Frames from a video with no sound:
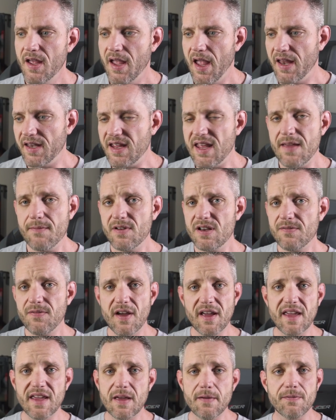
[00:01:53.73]
and even if
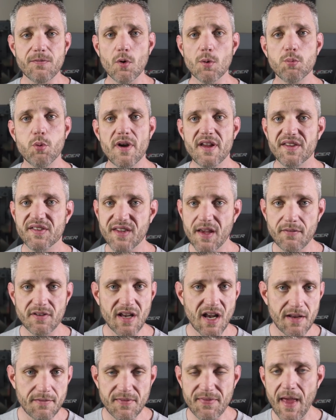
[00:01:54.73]
I could get 4.7
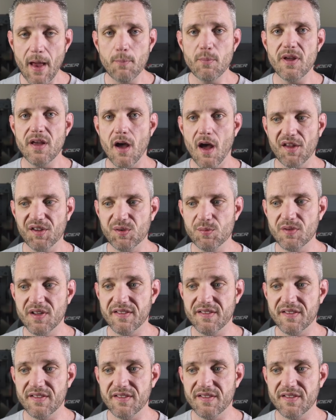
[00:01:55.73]
out of it, that'd be awesome,